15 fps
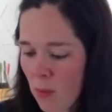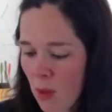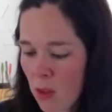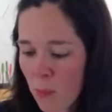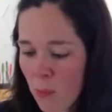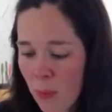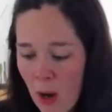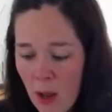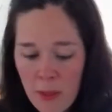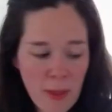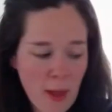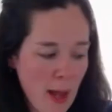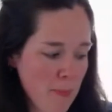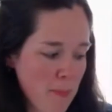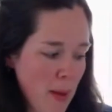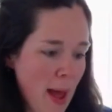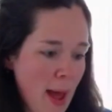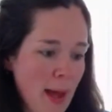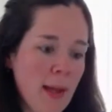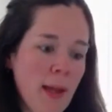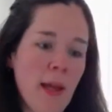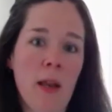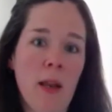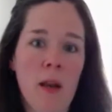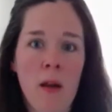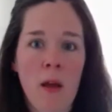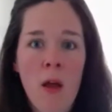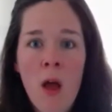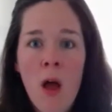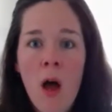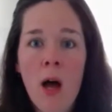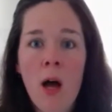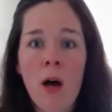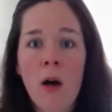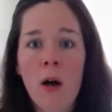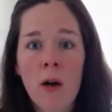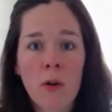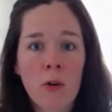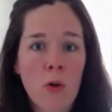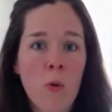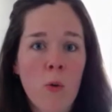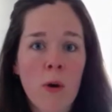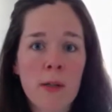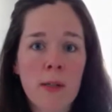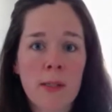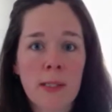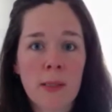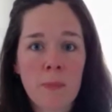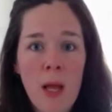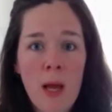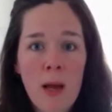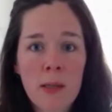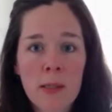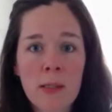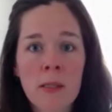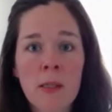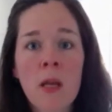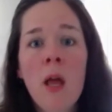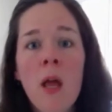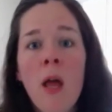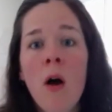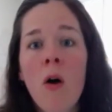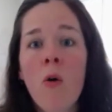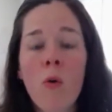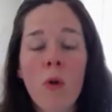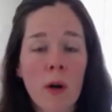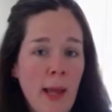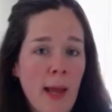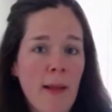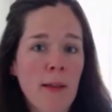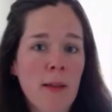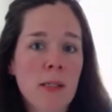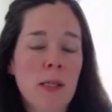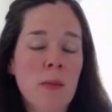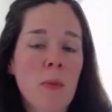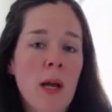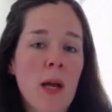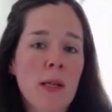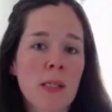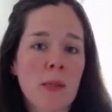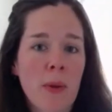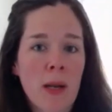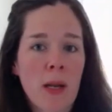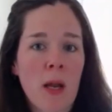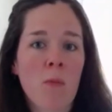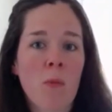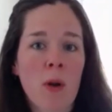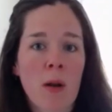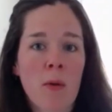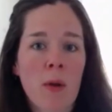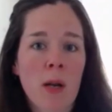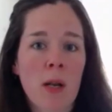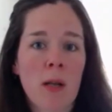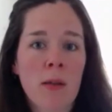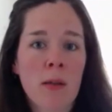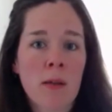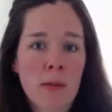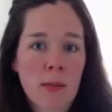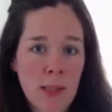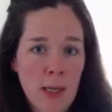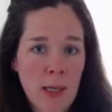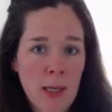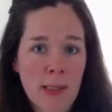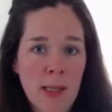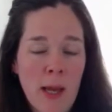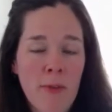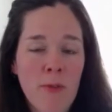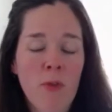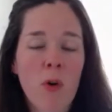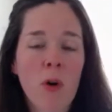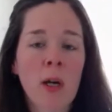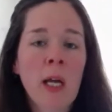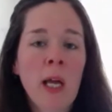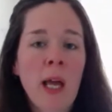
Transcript: The broth I bag in quart Ziplocs or gallon Ziplocs, depending on what I want to set it aside for,